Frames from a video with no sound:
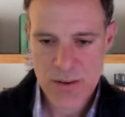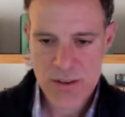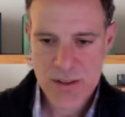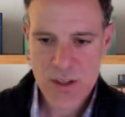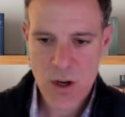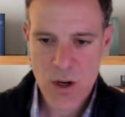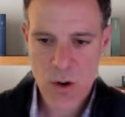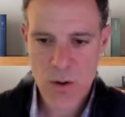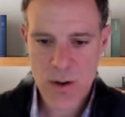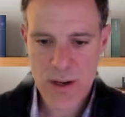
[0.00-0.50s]

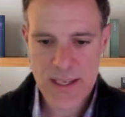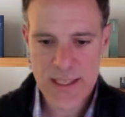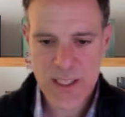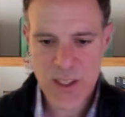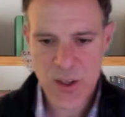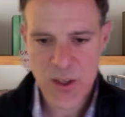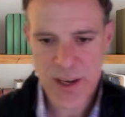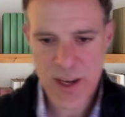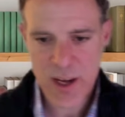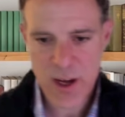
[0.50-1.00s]
So
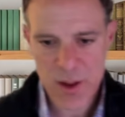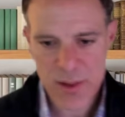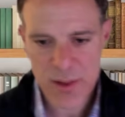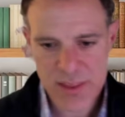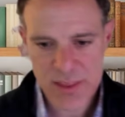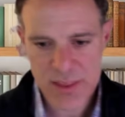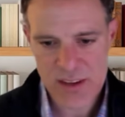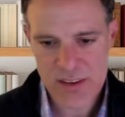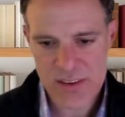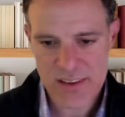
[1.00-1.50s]
AdhereHealth
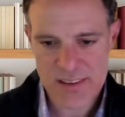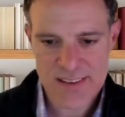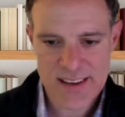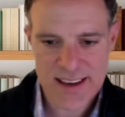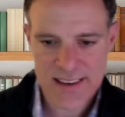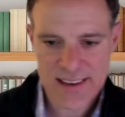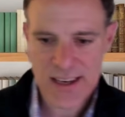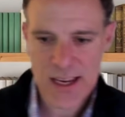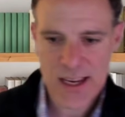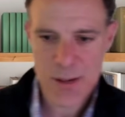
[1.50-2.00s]
is a
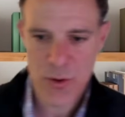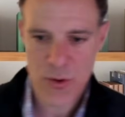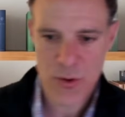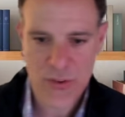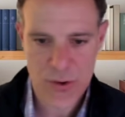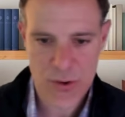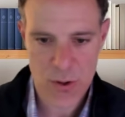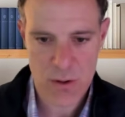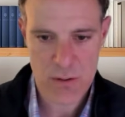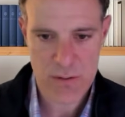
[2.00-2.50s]
tech-enabled
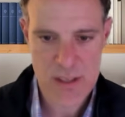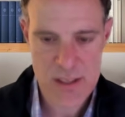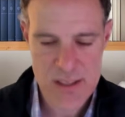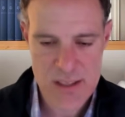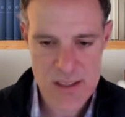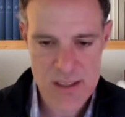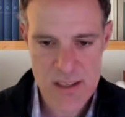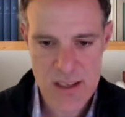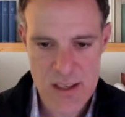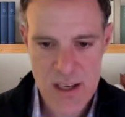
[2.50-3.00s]

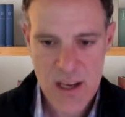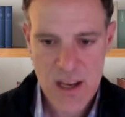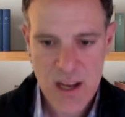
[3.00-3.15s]
service